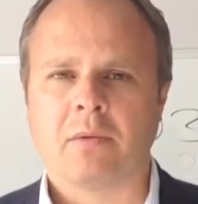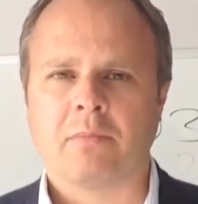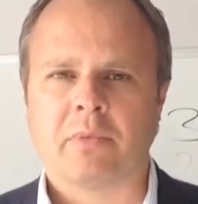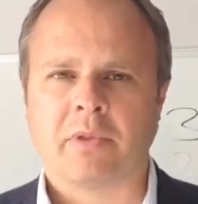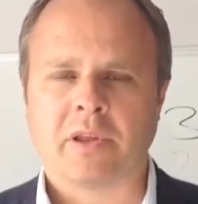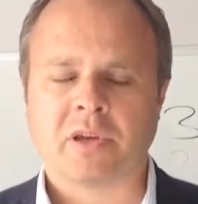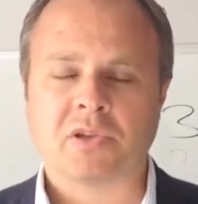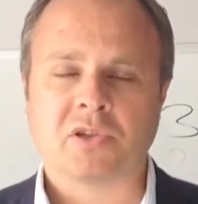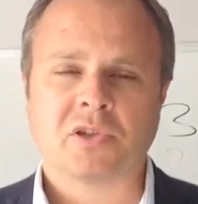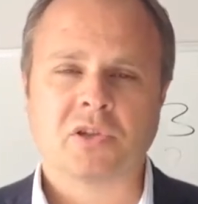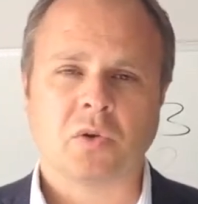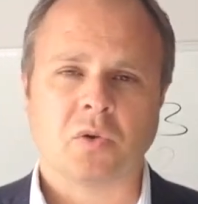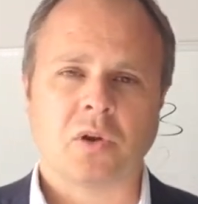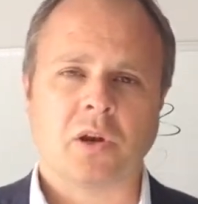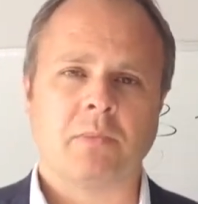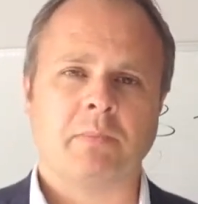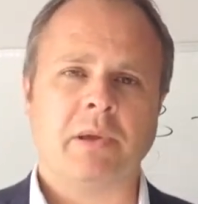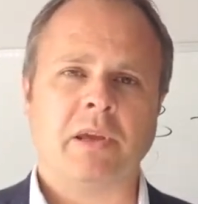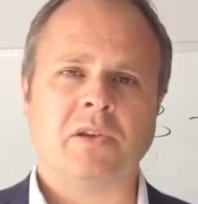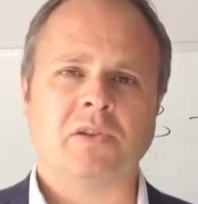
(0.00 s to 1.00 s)
but there's still going
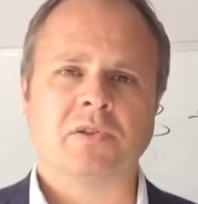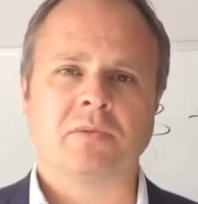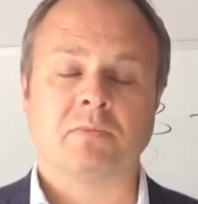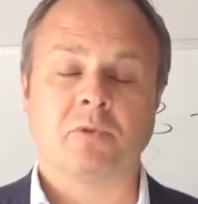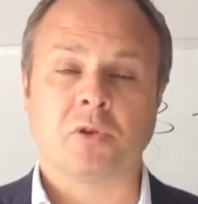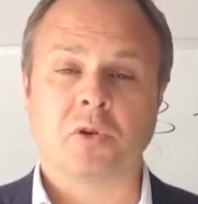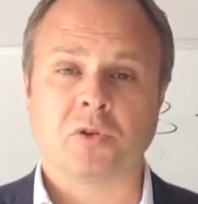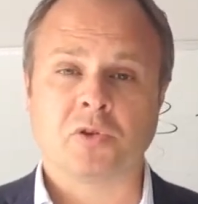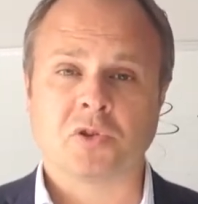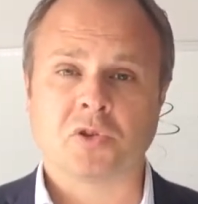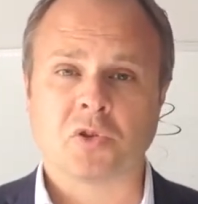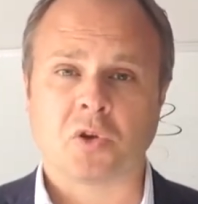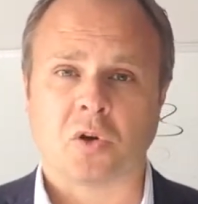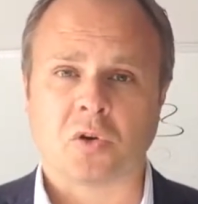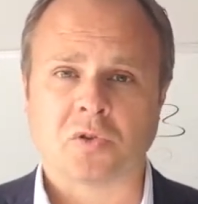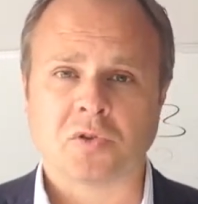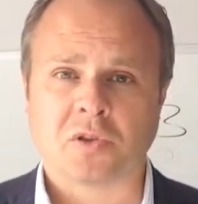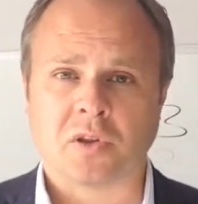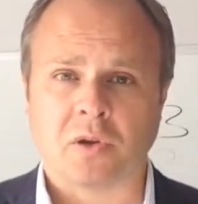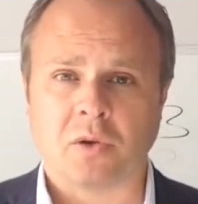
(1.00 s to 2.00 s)
to be some good
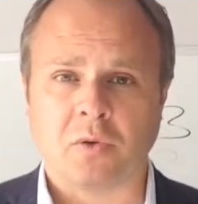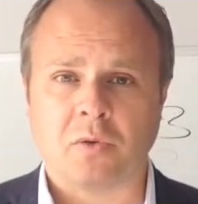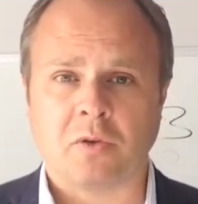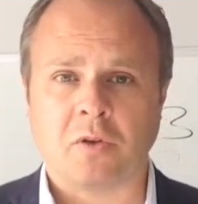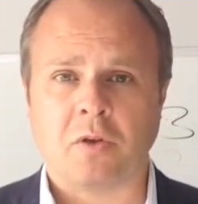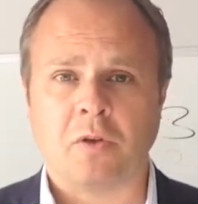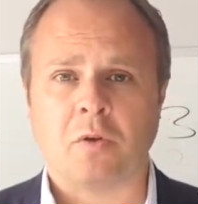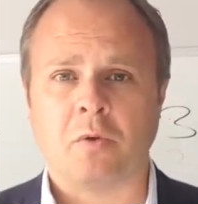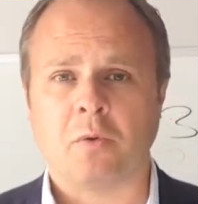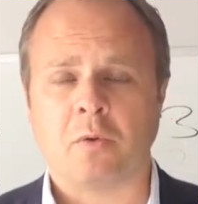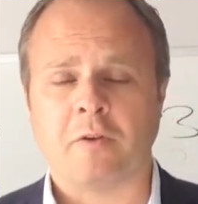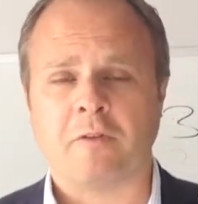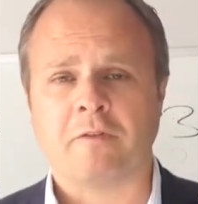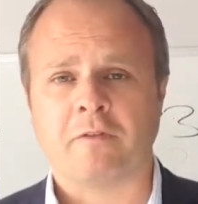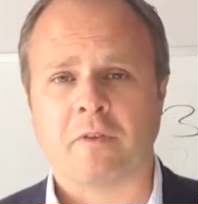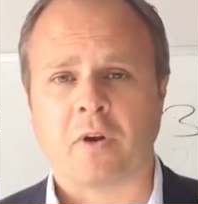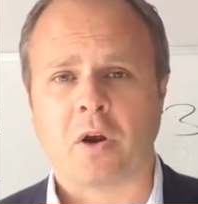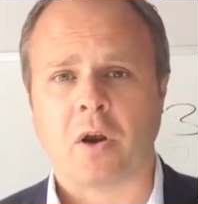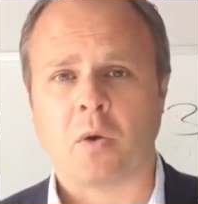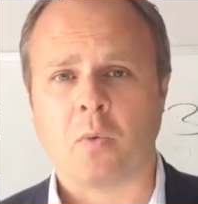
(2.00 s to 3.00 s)
stocks that will do
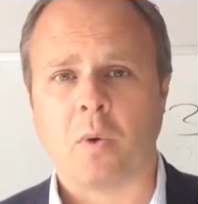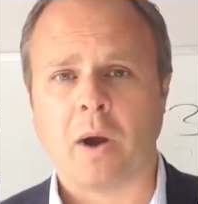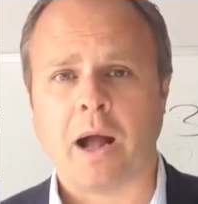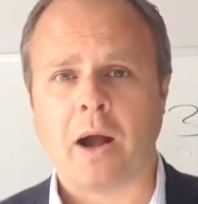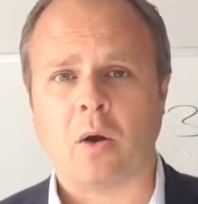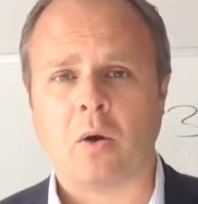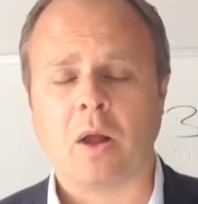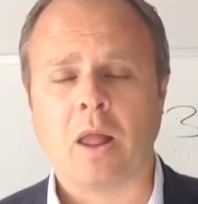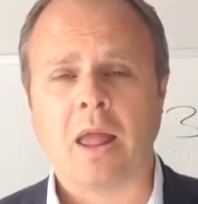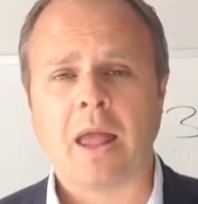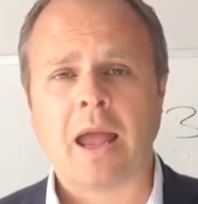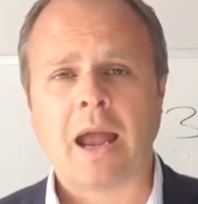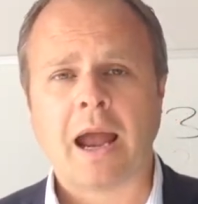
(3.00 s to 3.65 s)
very well.